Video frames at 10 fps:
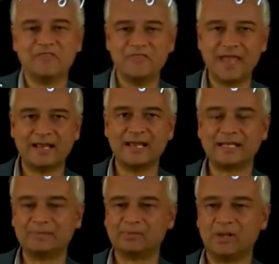then
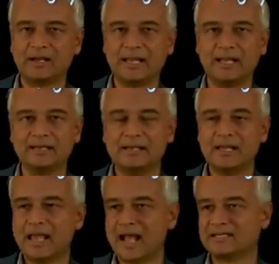I can plug in
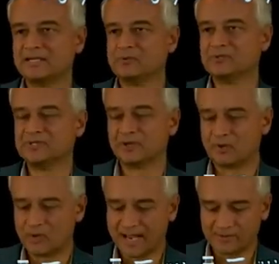x equals
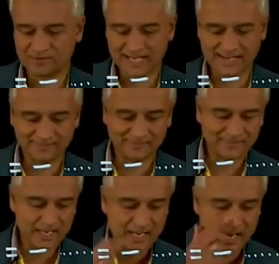0 and y equals a.
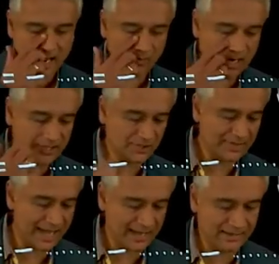And when I
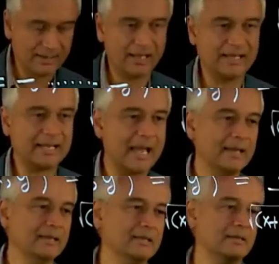do that, I
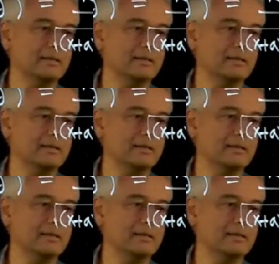get